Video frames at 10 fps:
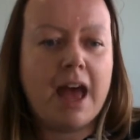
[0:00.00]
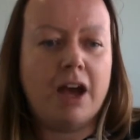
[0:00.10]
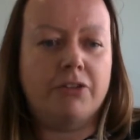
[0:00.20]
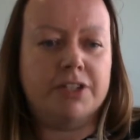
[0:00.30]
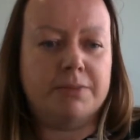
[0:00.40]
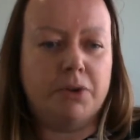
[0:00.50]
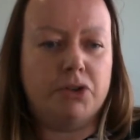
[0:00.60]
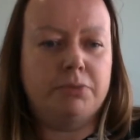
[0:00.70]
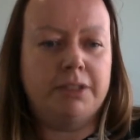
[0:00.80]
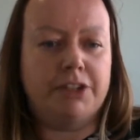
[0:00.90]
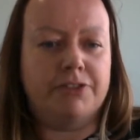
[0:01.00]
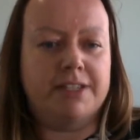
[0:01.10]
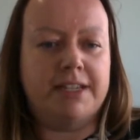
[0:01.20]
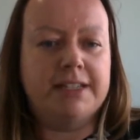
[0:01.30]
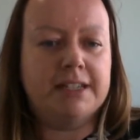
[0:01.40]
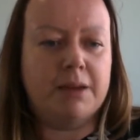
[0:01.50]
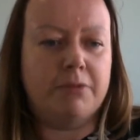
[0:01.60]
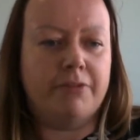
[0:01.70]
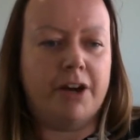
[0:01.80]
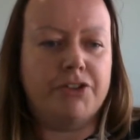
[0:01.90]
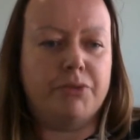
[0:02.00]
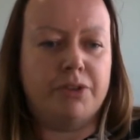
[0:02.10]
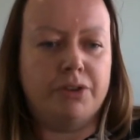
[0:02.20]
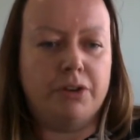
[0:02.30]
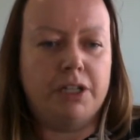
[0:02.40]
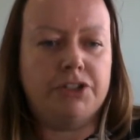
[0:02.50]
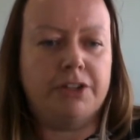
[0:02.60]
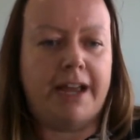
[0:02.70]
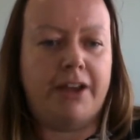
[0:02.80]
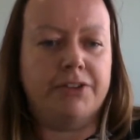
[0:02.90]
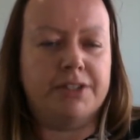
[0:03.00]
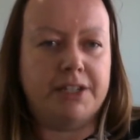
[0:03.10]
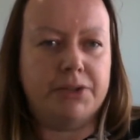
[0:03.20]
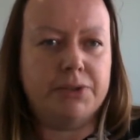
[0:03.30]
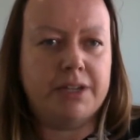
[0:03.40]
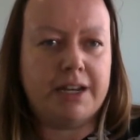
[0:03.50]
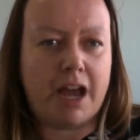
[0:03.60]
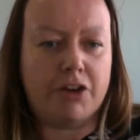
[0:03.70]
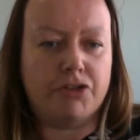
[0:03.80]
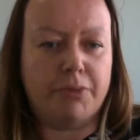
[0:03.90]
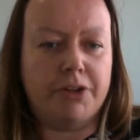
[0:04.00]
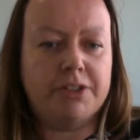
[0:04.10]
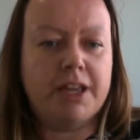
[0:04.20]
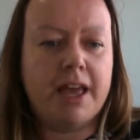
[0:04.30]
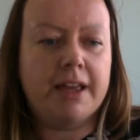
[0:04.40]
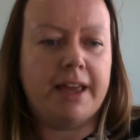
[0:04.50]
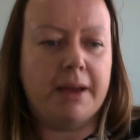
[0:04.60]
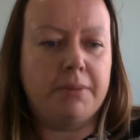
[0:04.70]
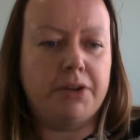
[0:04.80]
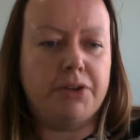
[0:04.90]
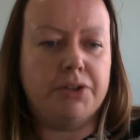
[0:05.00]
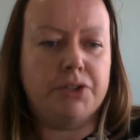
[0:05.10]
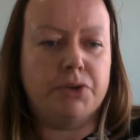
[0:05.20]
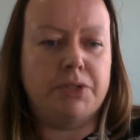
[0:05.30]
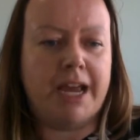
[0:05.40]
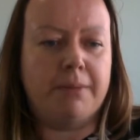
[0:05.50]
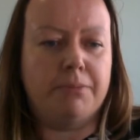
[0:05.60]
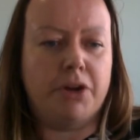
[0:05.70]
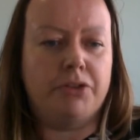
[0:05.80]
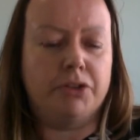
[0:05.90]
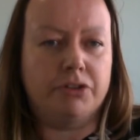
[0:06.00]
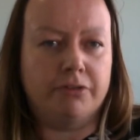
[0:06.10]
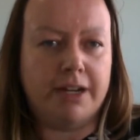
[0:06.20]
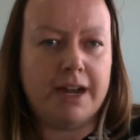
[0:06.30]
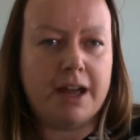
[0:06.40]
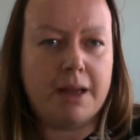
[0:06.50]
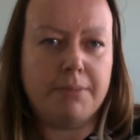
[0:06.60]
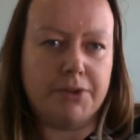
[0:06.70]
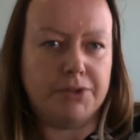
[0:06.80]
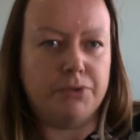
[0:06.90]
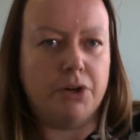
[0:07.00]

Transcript: across multiple literacies and provides you with knowledge on how your skills and attributes can be used to attain both your career and personal